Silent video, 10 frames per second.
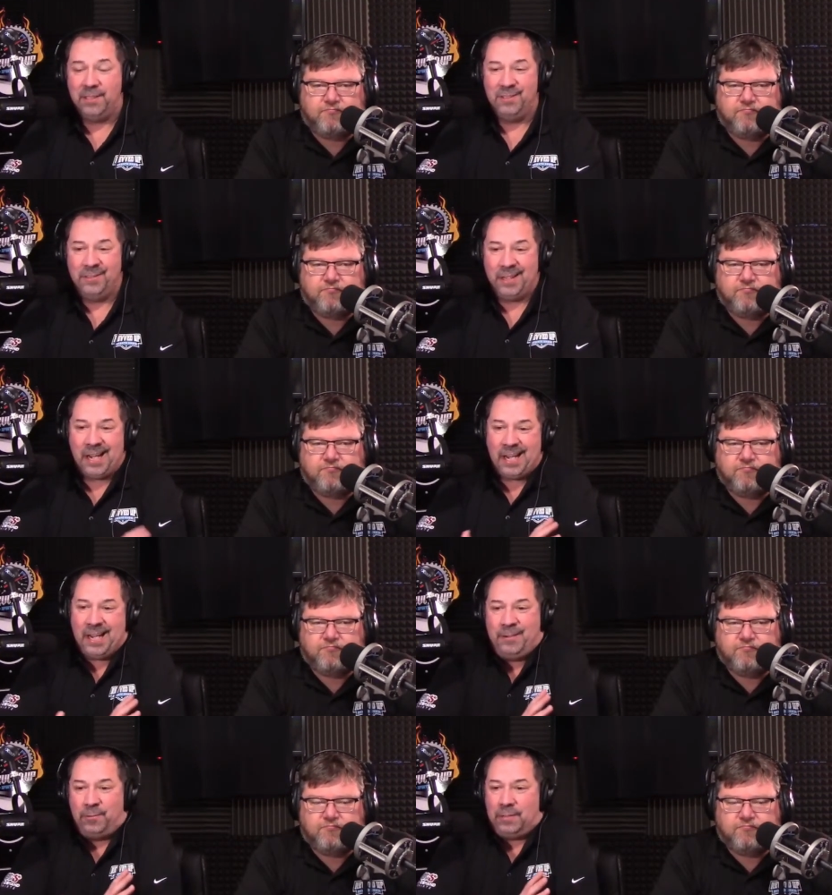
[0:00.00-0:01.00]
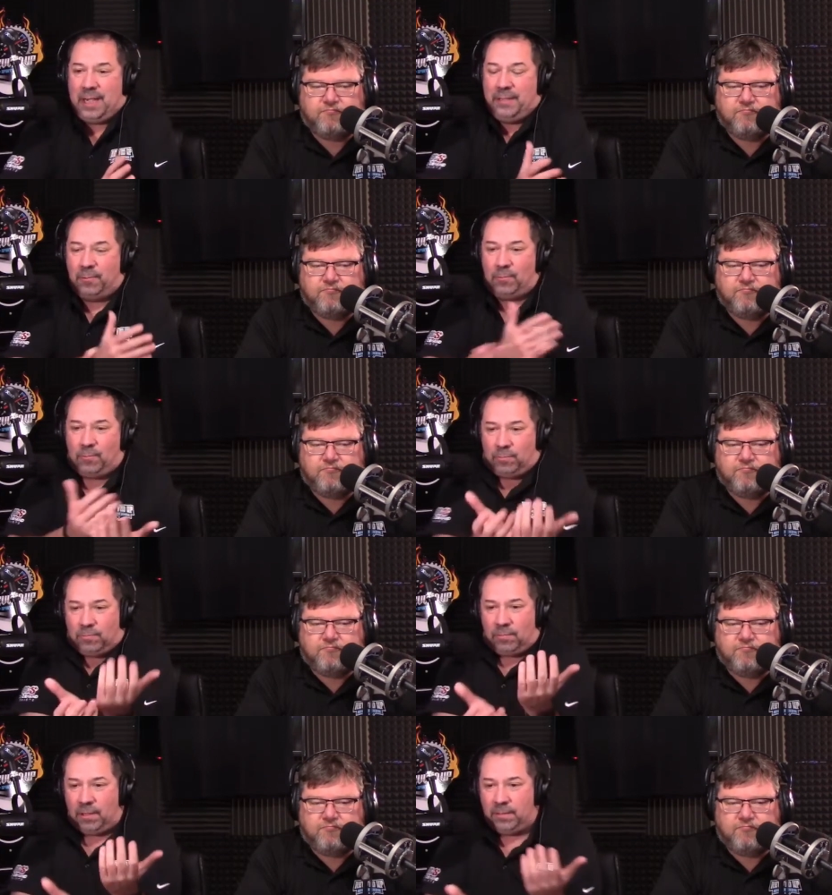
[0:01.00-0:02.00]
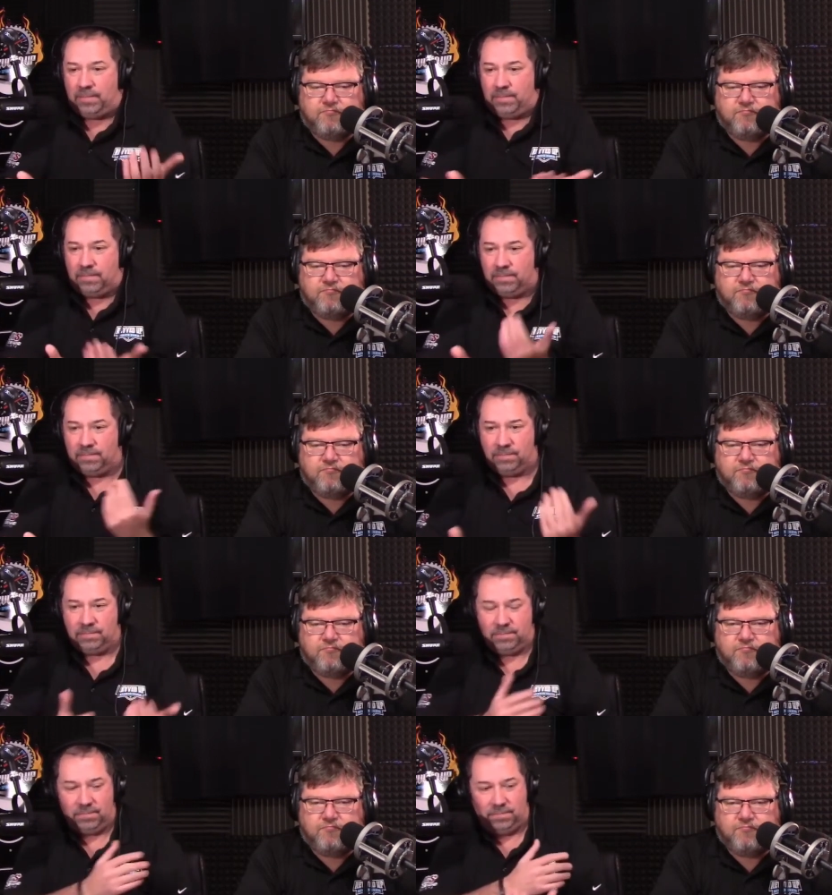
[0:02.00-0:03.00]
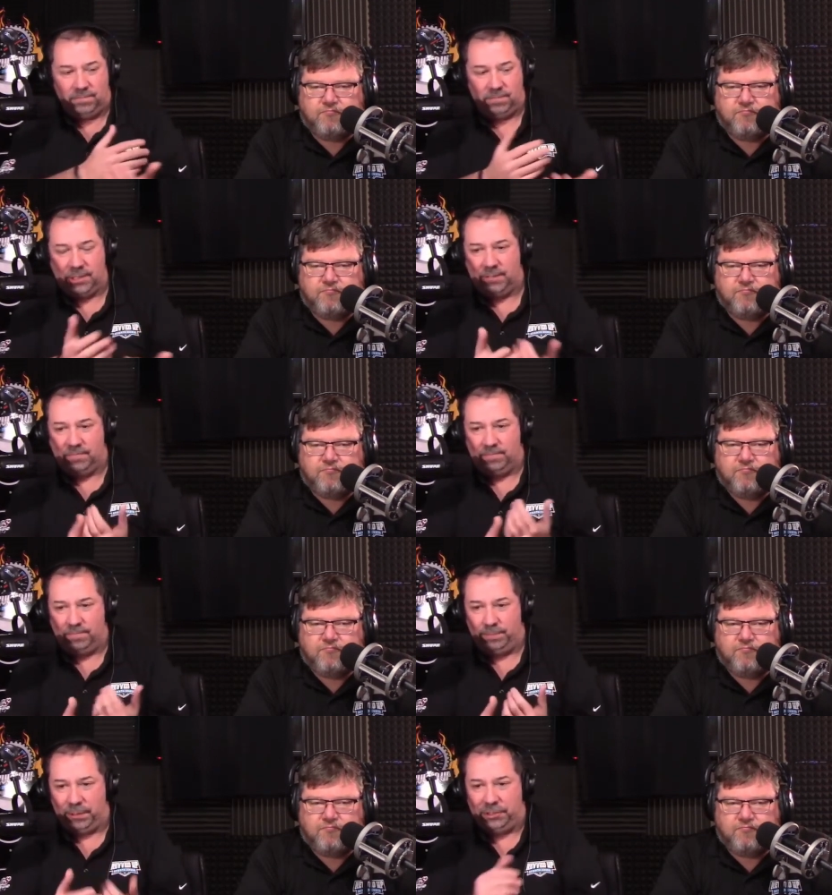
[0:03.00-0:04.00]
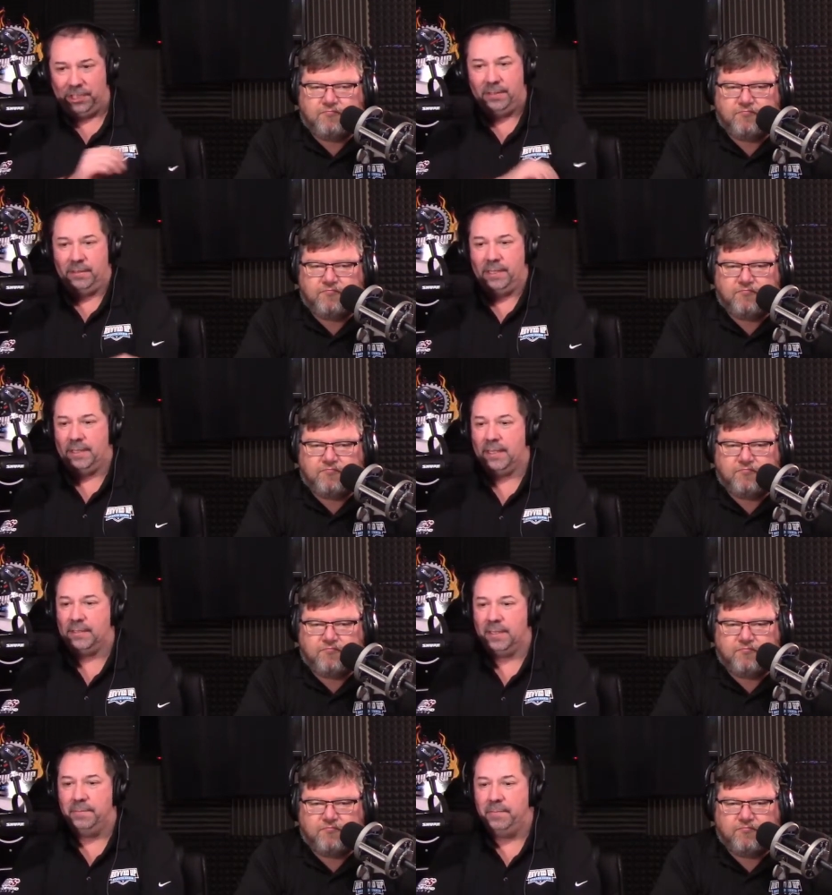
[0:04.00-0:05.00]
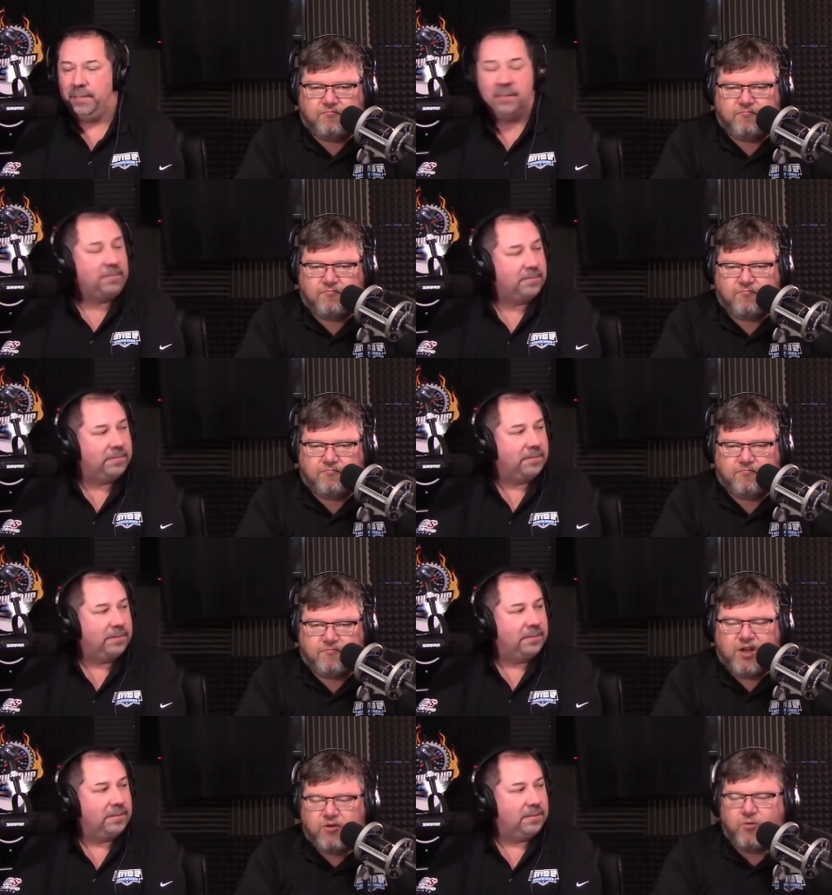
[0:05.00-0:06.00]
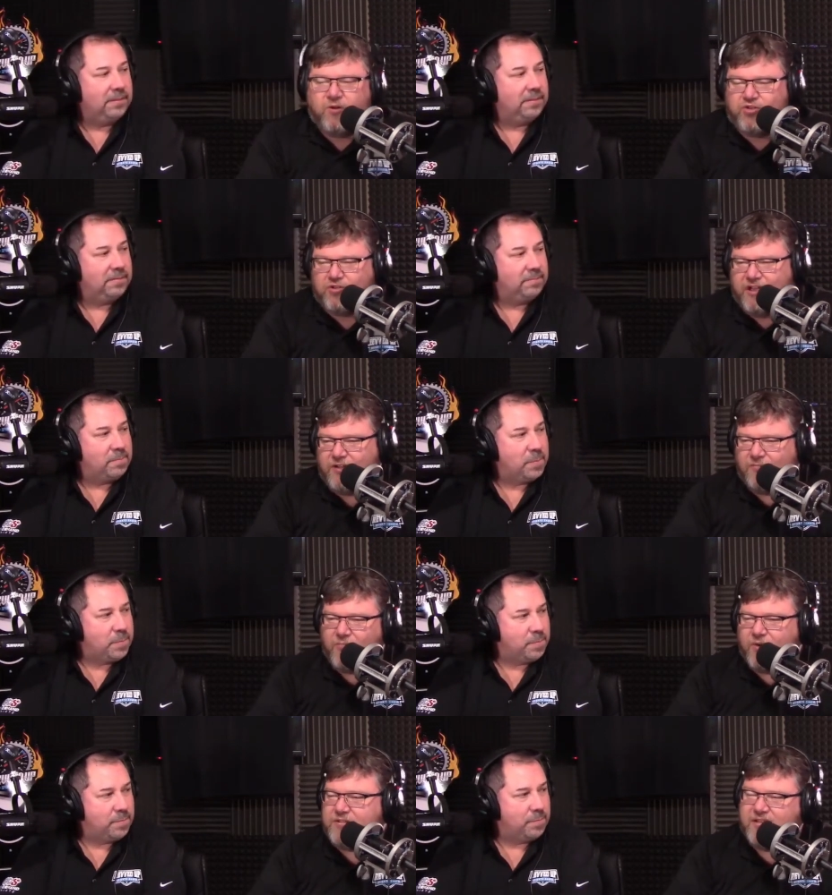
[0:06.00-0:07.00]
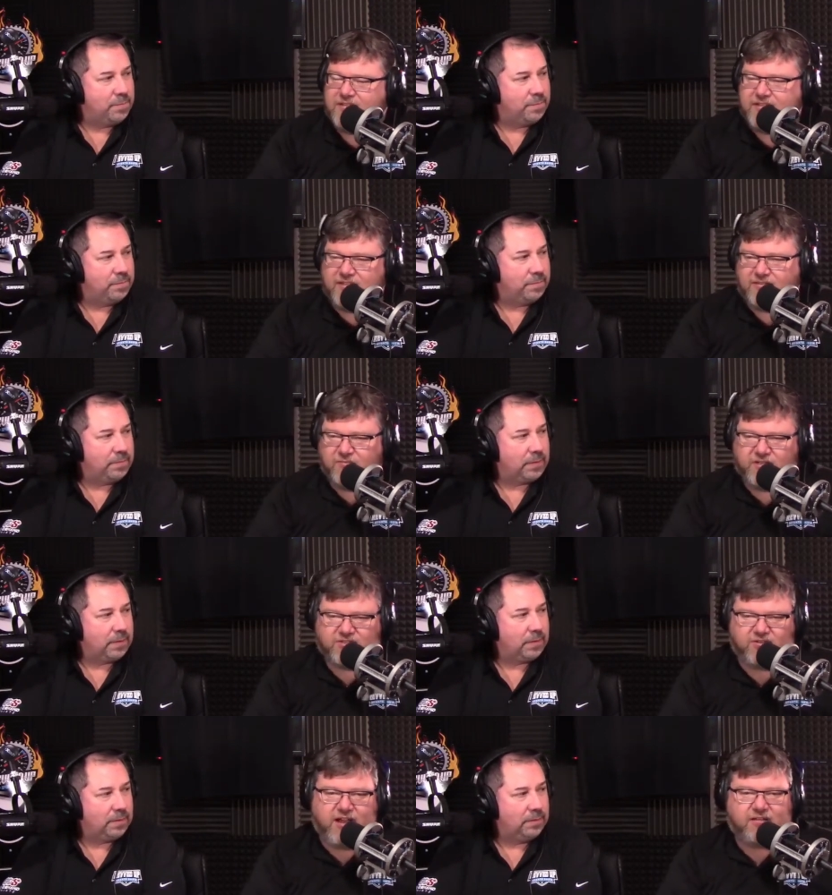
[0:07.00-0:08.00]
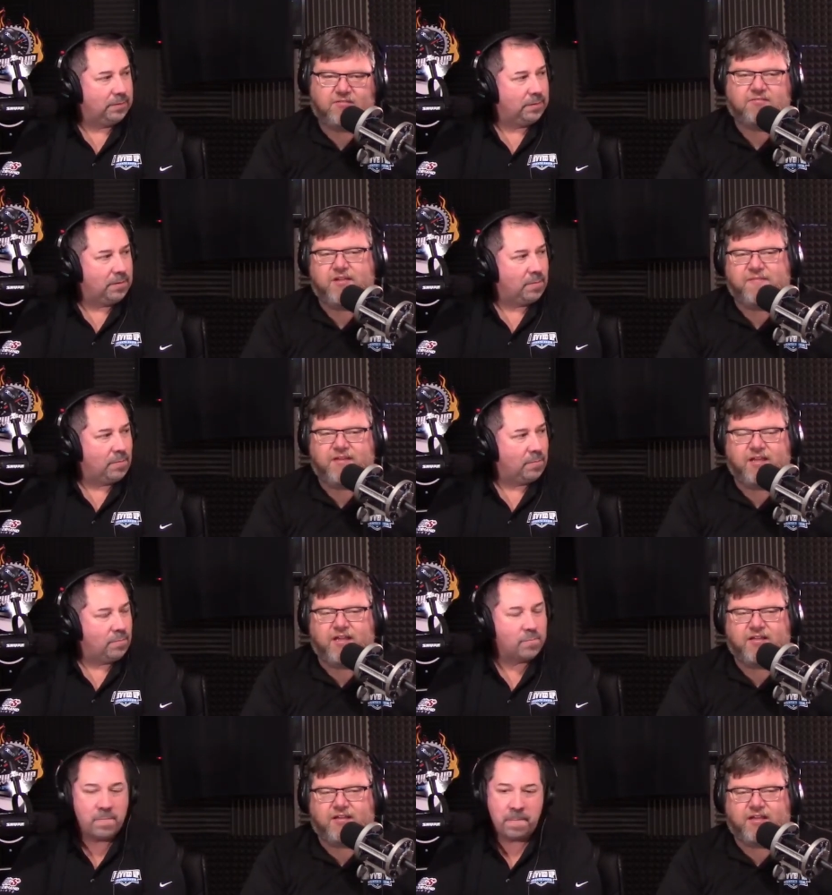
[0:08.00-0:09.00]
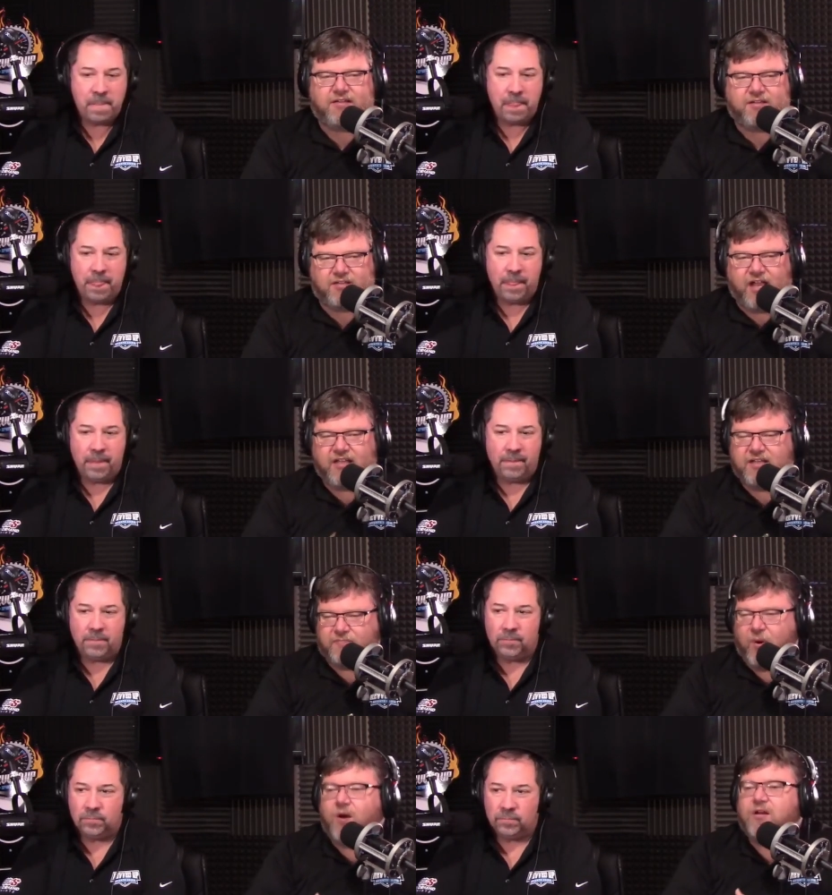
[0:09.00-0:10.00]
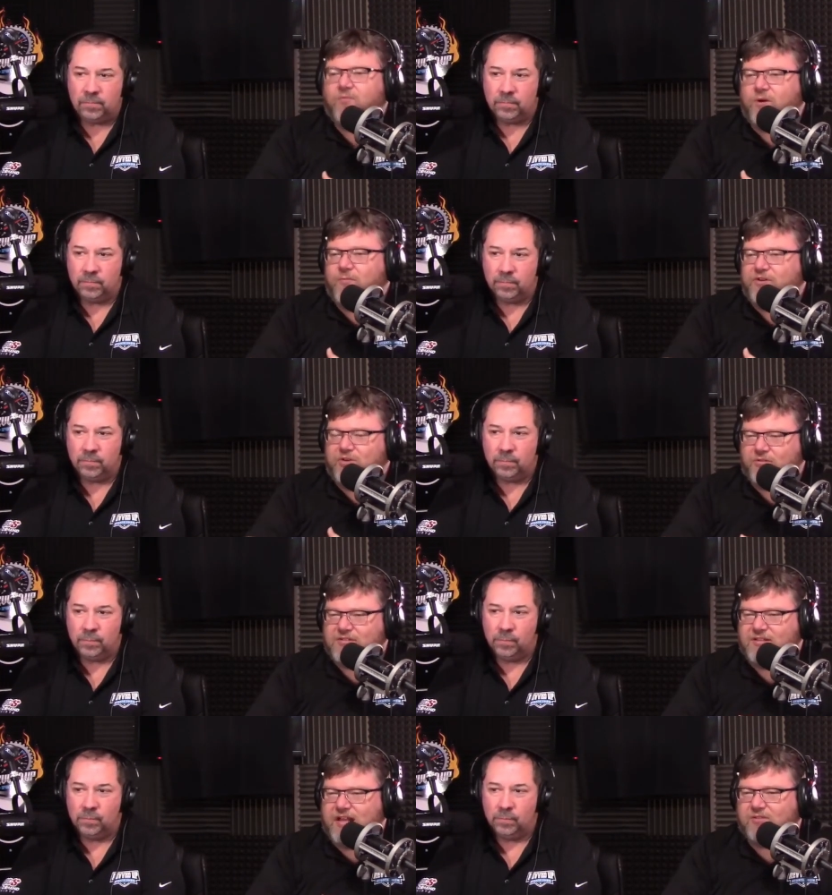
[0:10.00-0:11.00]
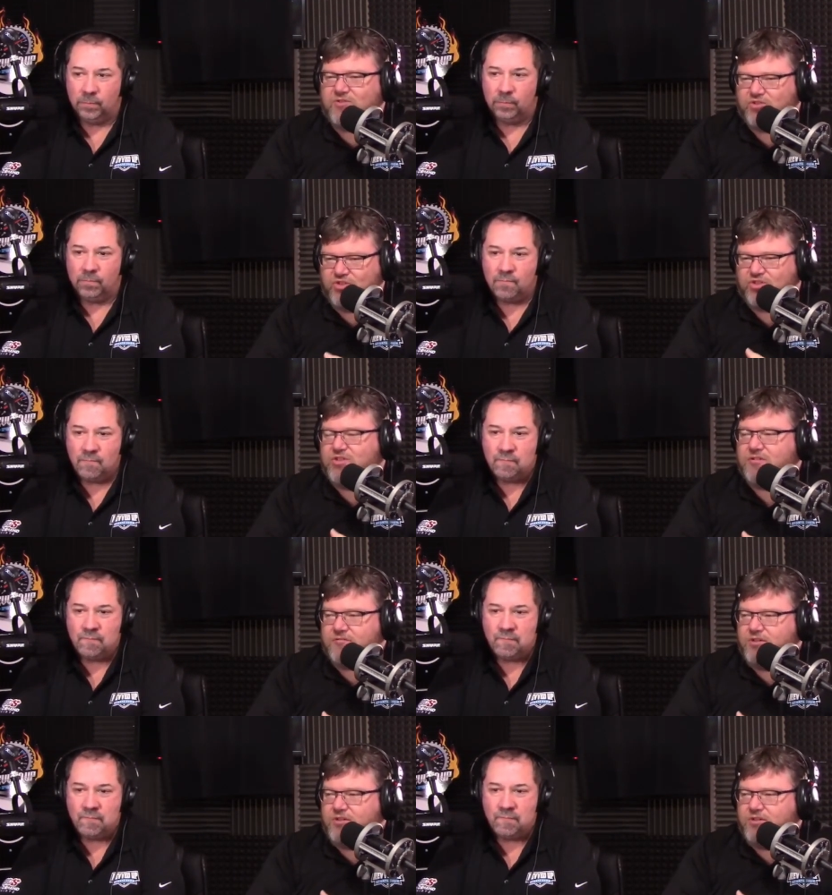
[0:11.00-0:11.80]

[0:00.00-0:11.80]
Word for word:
Speaker 1: to do and i, I don't i don't want to just bullshit at that time you know
Speaker 2: dude what's your take on birthdays at the racetrack i mean like like i get part of what we do as announcers is to you